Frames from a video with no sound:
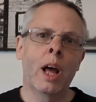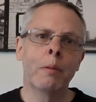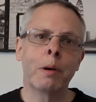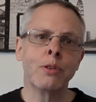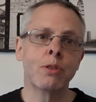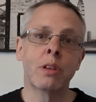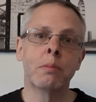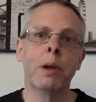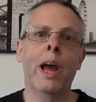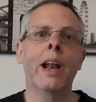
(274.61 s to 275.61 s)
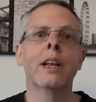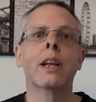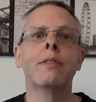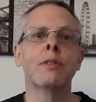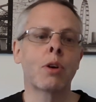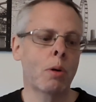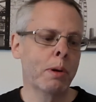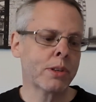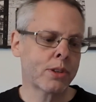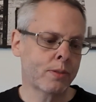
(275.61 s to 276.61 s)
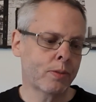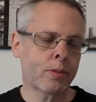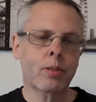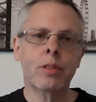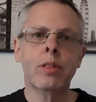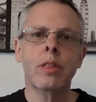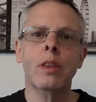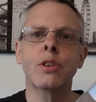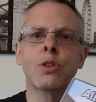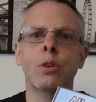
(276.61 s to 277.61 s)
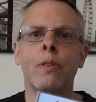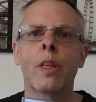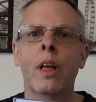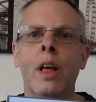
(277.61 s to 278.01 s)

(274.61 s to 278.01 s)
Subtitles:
And perhaps you can give me a hand and leave some comments. So